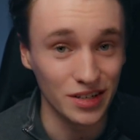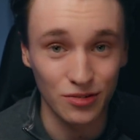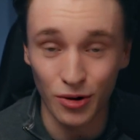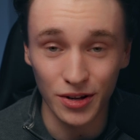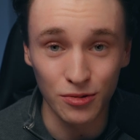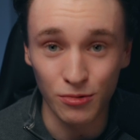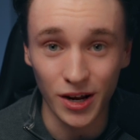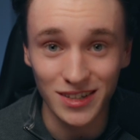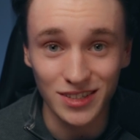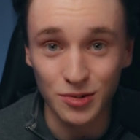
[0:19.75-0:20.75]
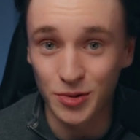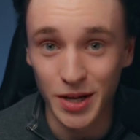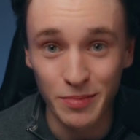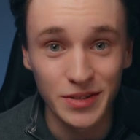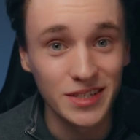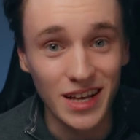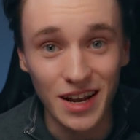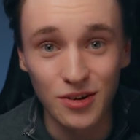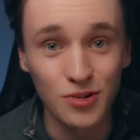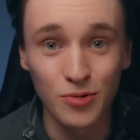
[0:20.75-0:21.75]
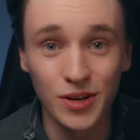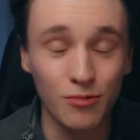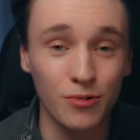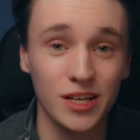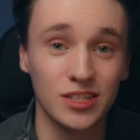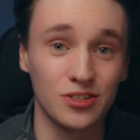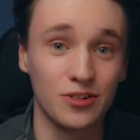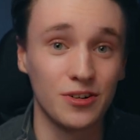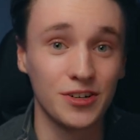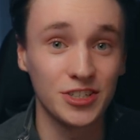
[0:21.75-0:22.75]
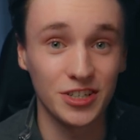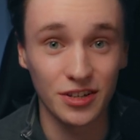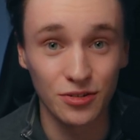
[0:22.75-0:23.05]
trying to write scripts and doing research